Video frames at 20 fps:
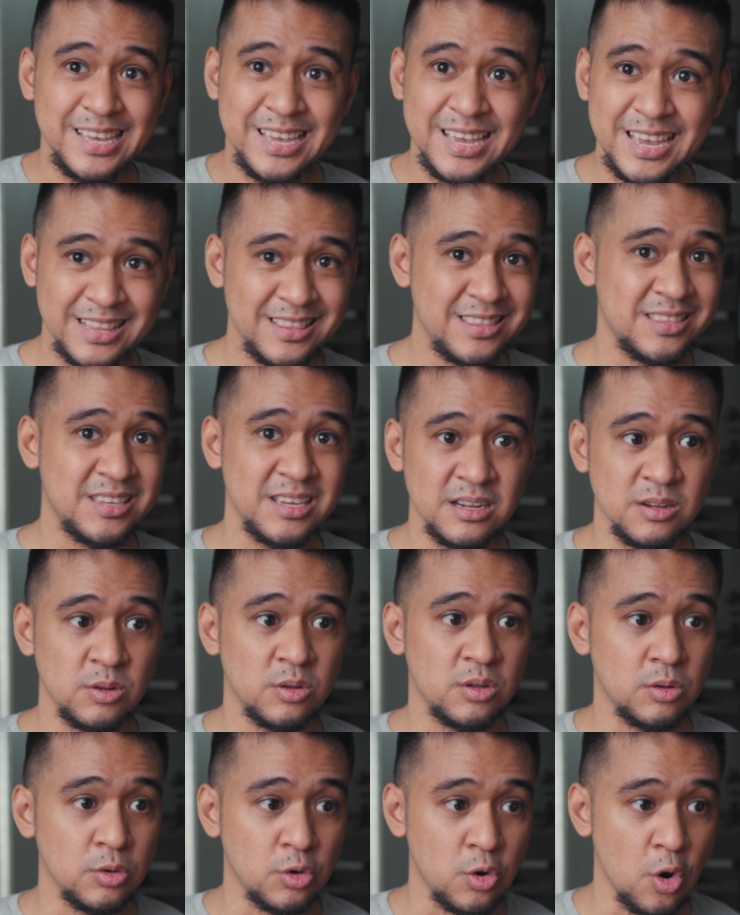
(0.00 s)
it
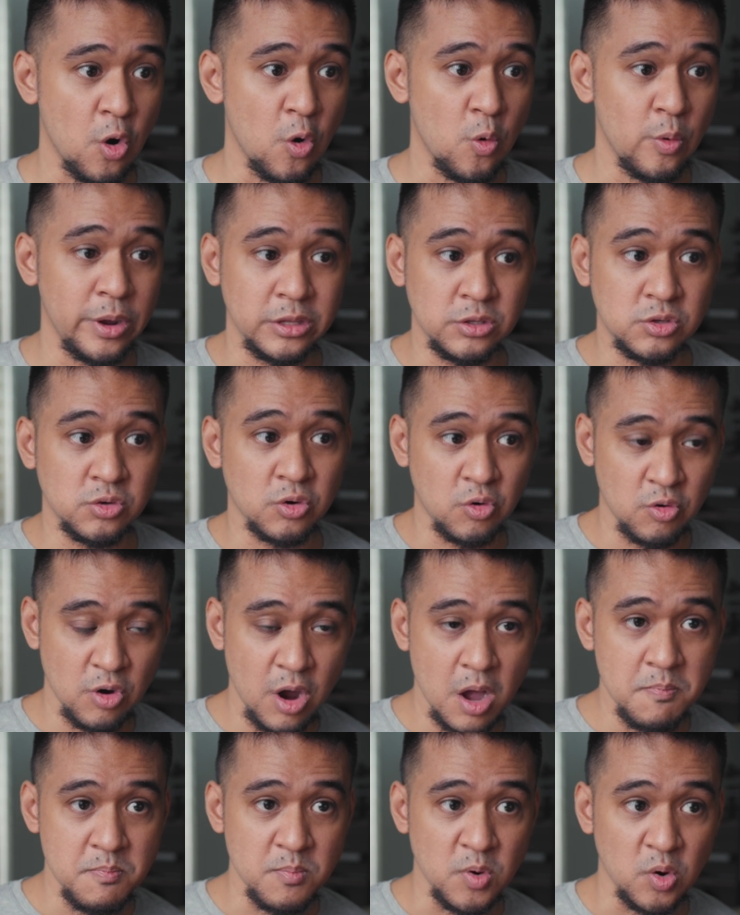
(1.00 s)
didn't go into
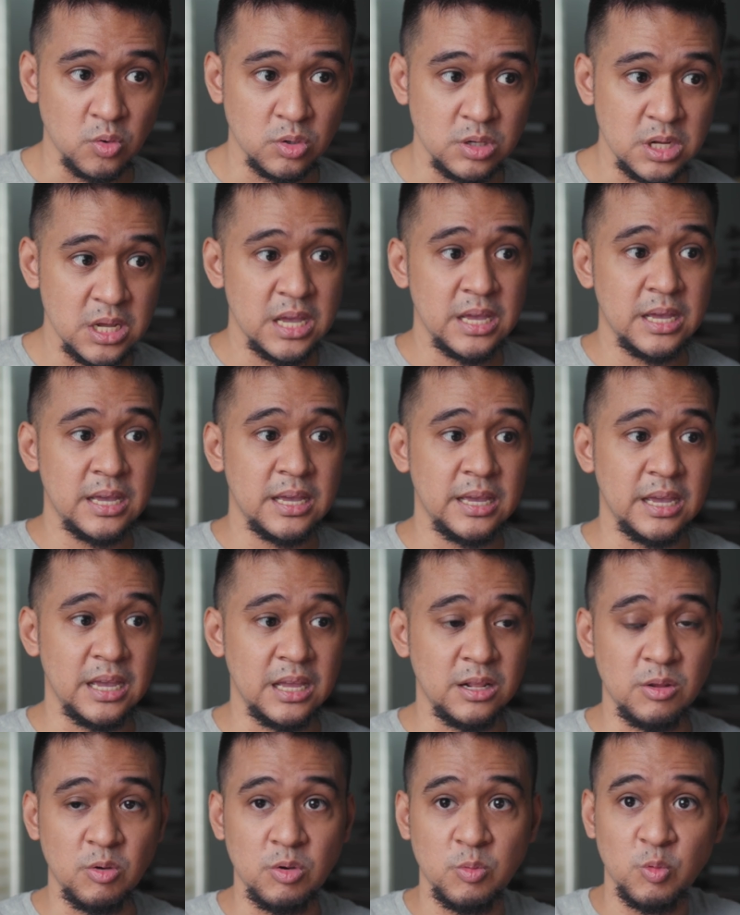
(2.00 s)
crop mode.
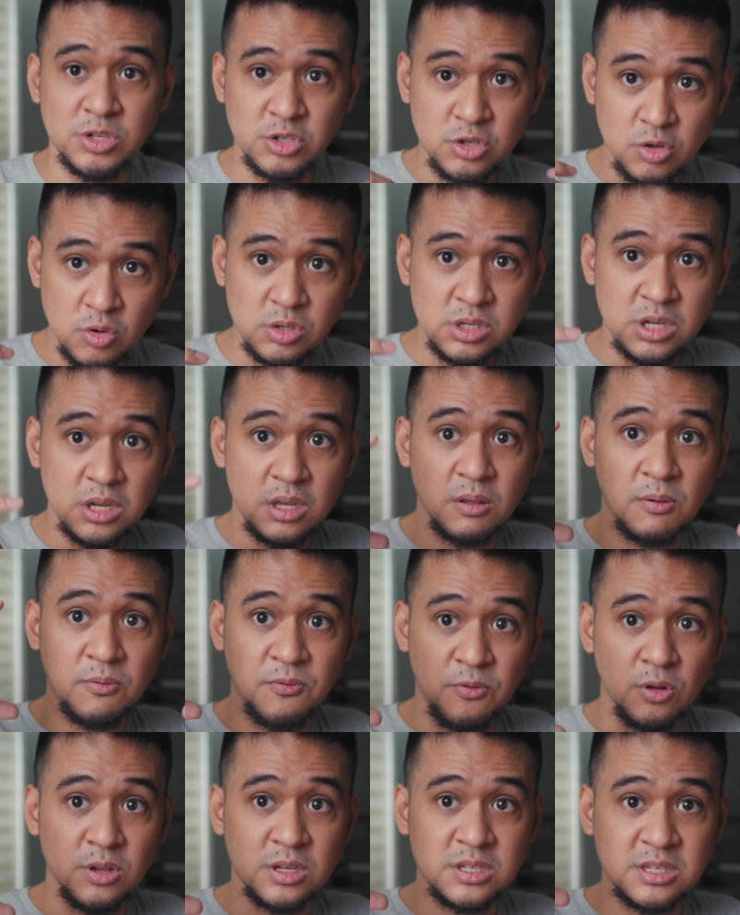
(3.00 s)
It was using the
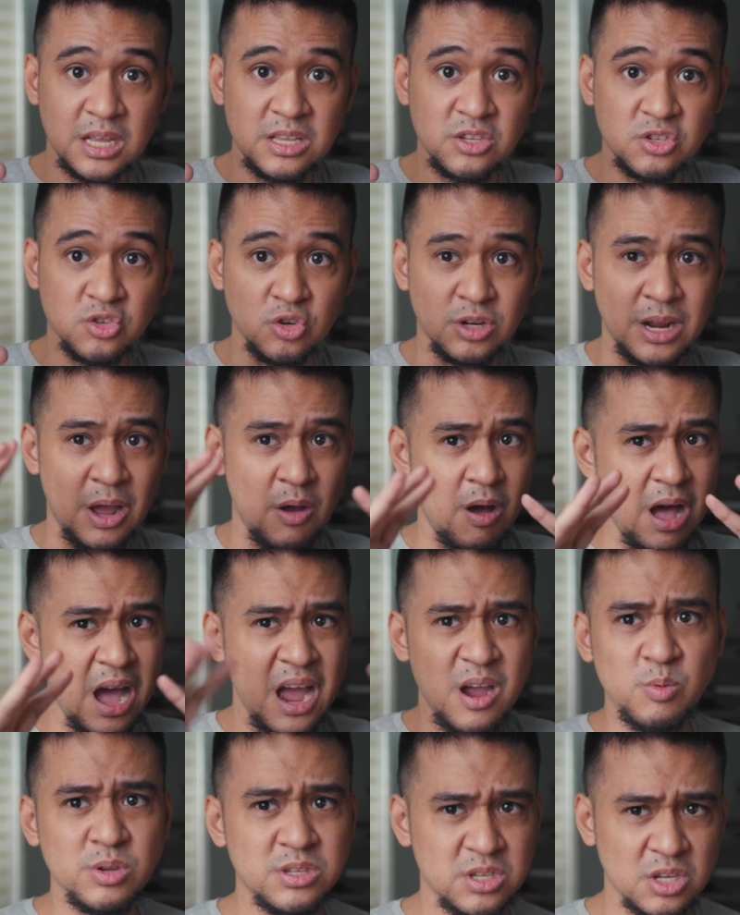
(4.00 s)
full sensor. Now,
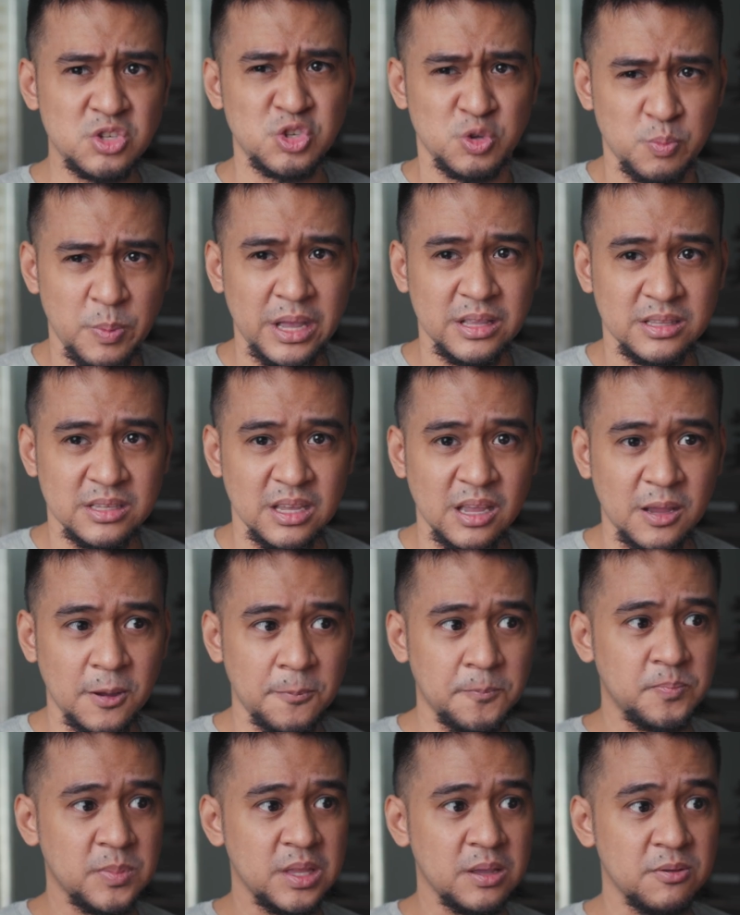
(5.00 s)
I was
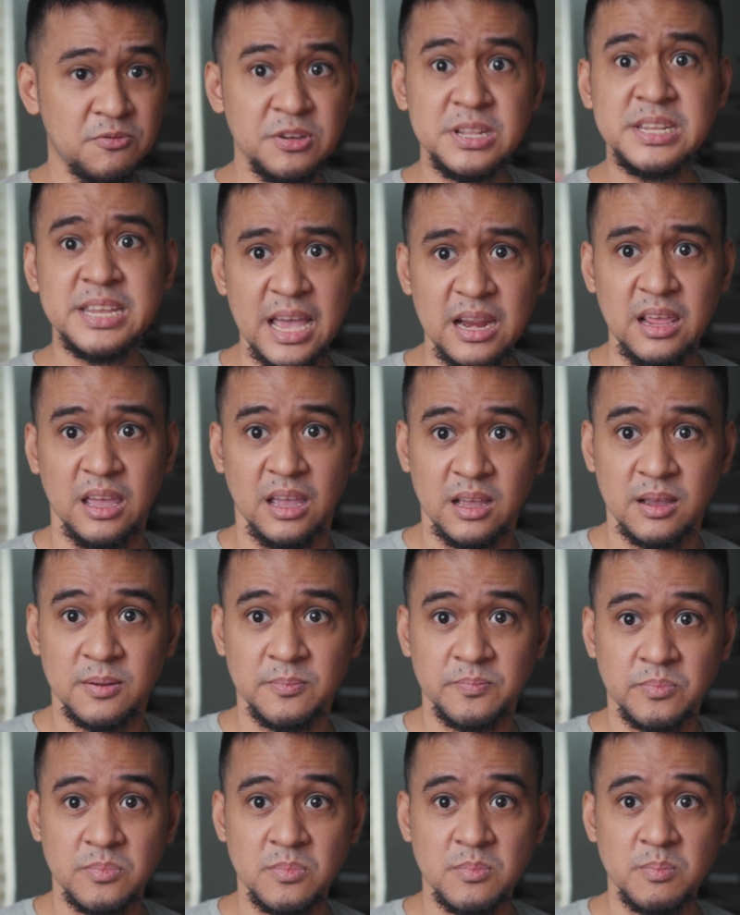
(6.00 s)
expecting vignetting,
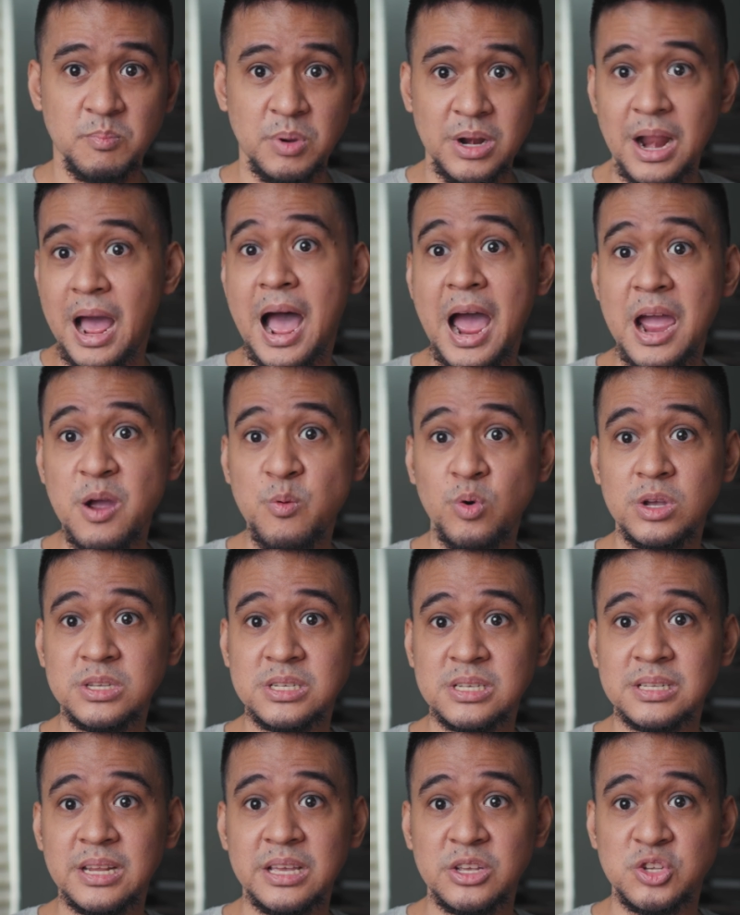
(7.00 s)
but I
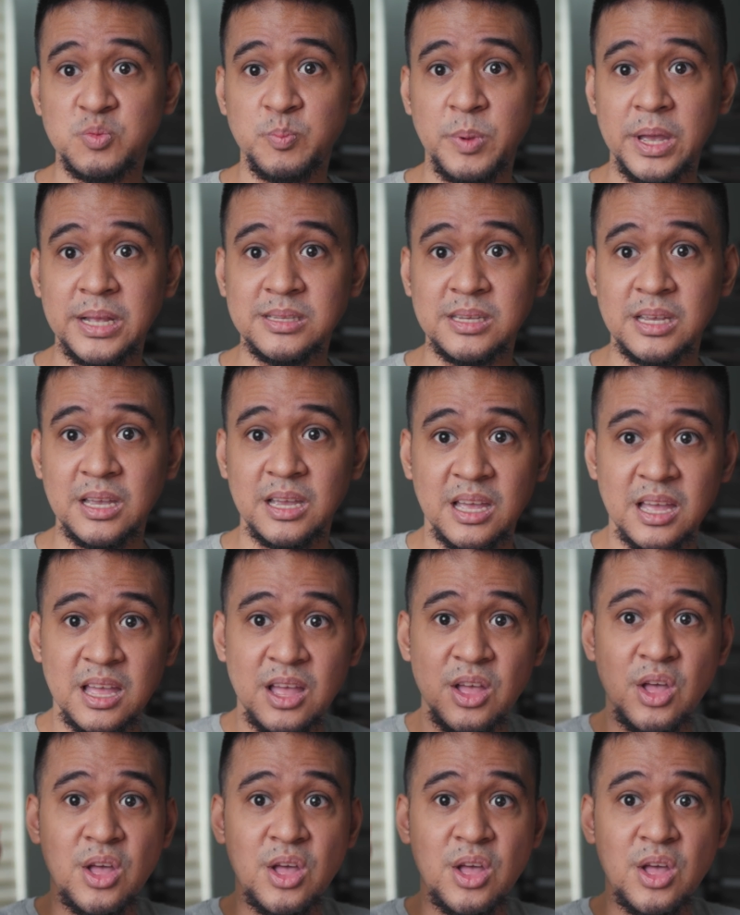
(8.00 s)
wasn't expecting